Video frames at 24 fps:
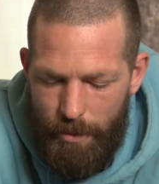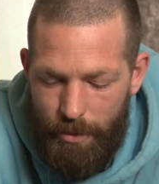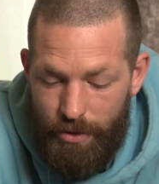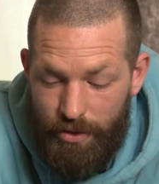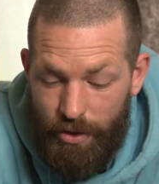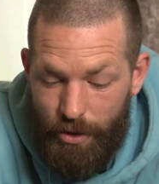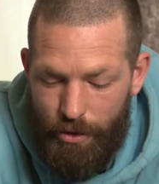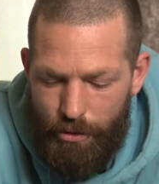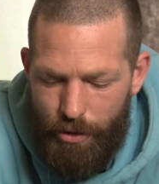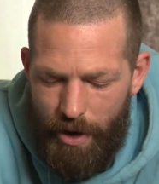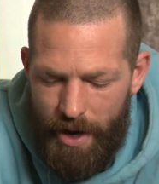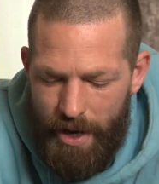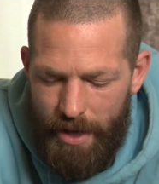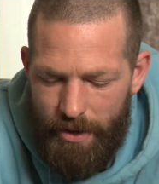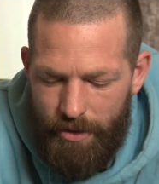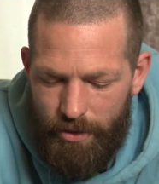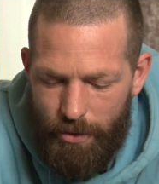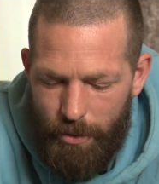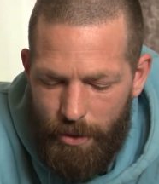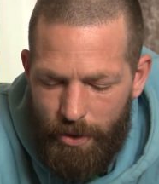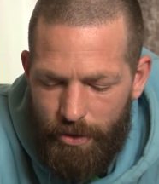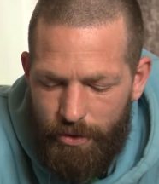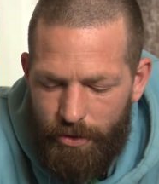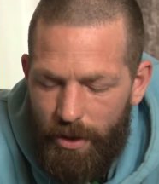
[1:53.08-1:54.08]
was a credit
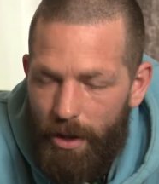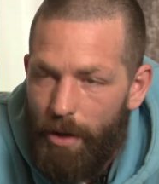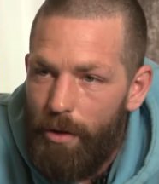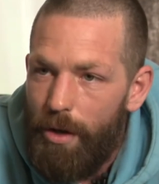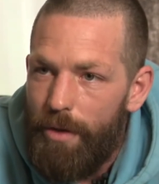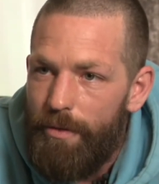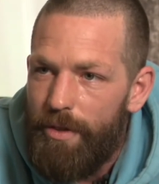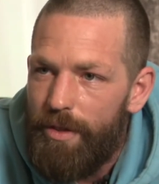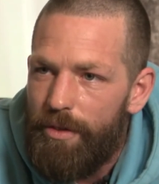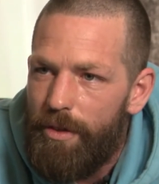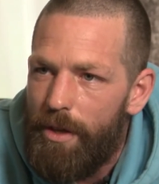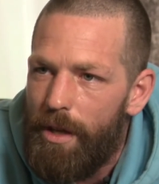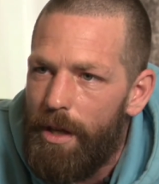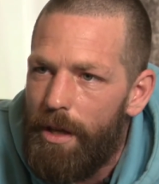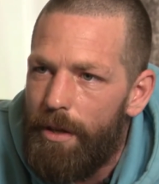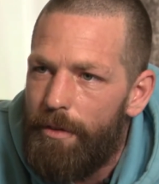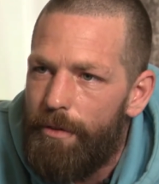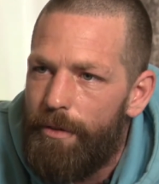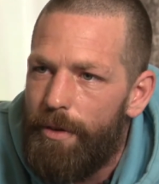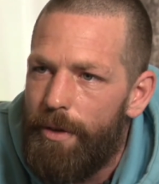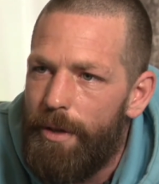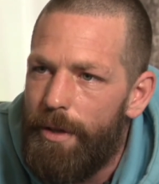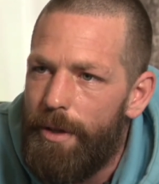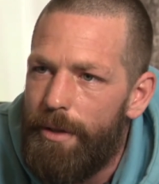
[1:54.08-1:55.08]
to us the whole of his
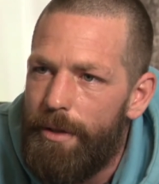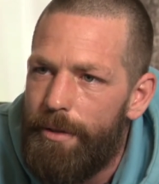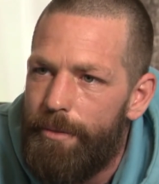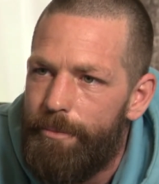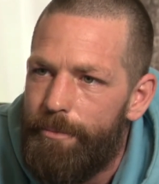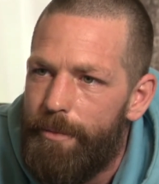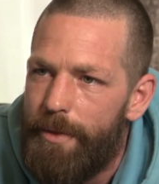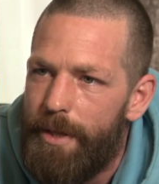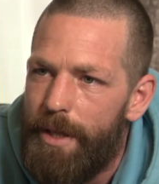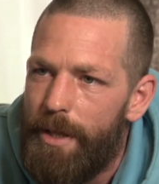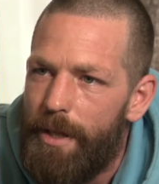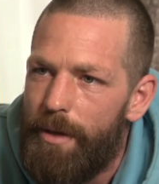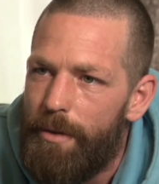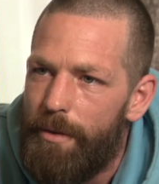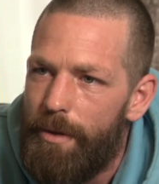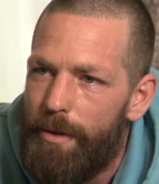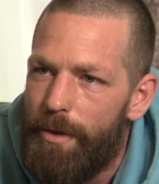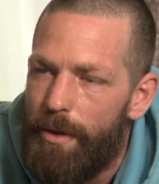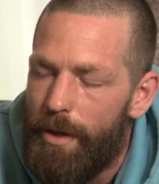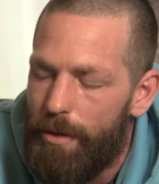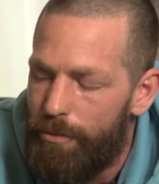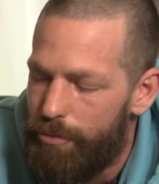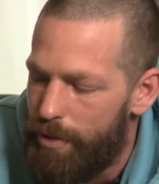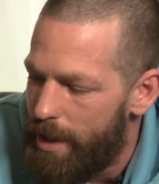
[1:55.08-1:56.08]
life, you know.
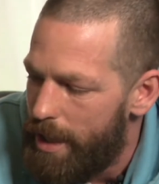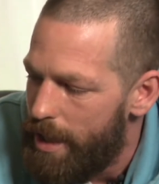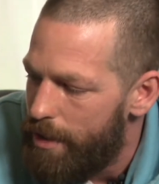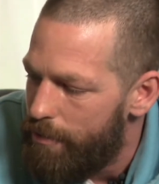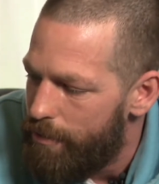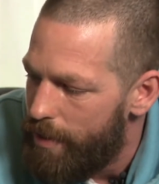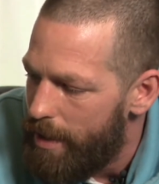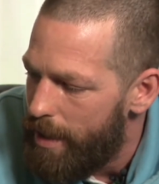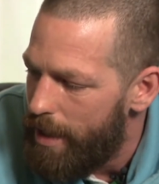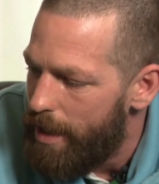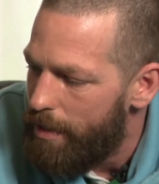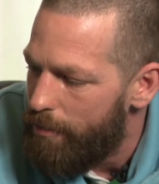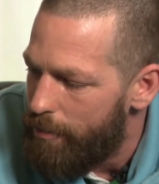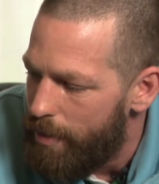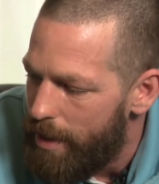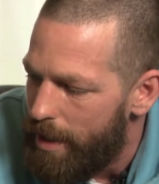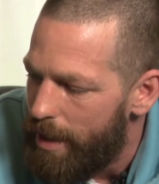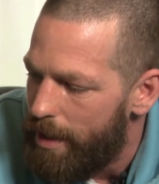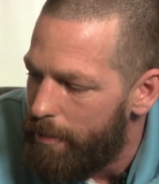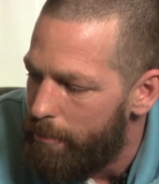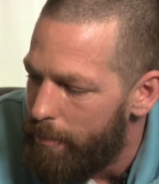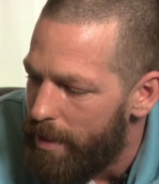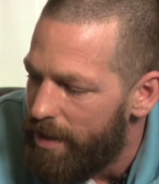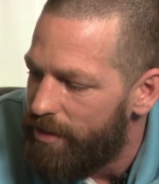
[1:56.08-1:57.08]
I really, really,
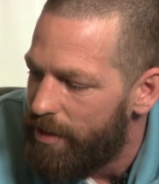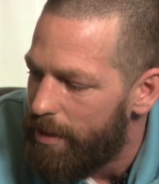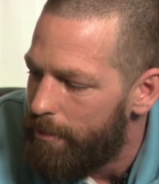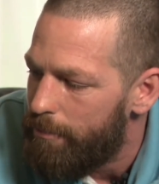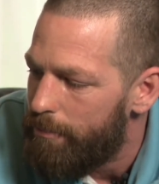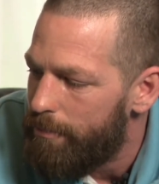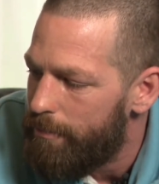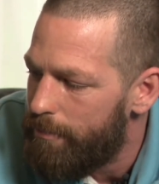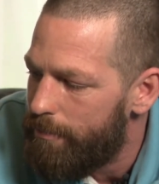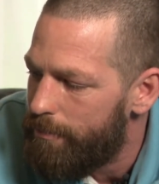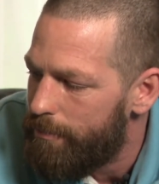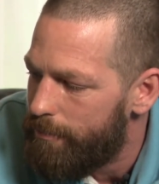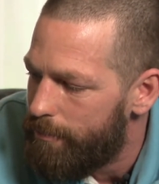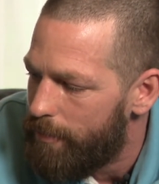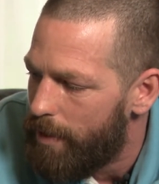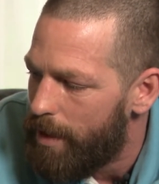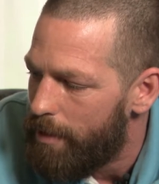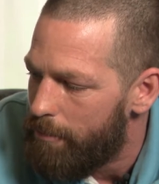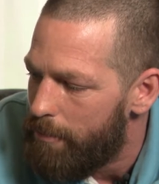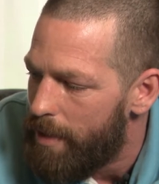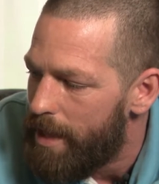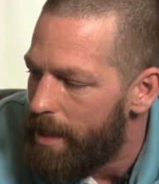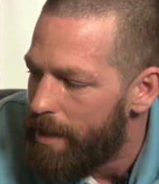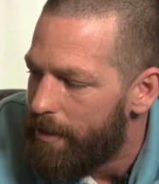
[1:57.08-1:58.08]
really miss him
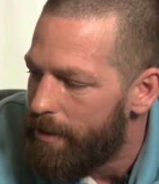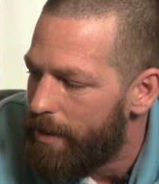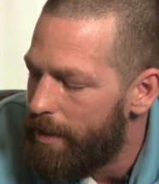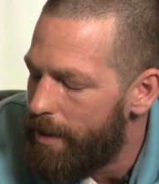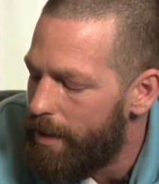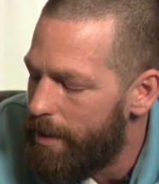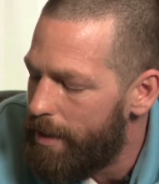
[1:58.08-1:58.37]
like mad.